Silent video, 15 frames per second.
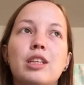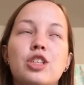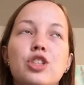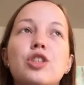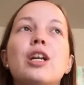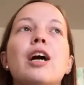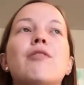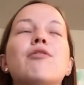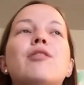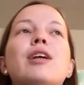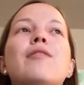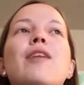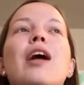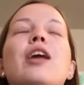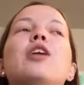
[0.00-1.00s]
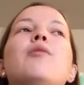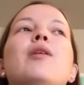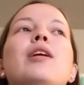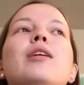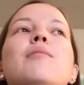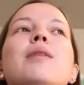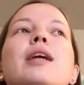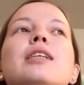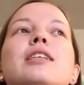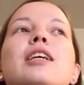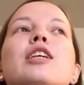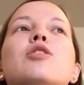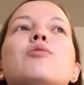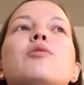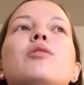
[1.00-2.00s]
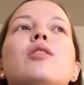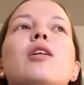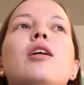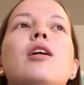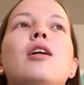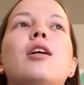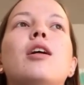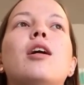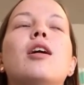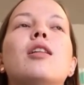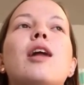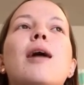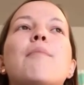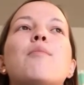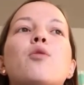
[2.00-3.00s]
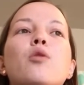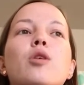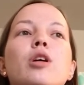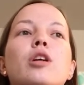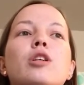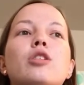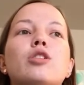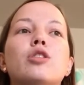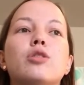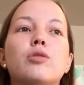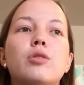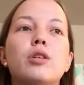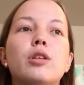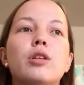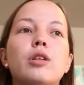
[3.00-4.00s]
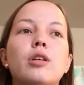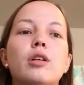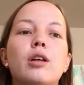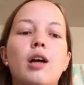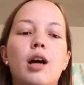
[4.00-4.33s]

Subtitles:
should have reevaluated my schedule a lot more sooner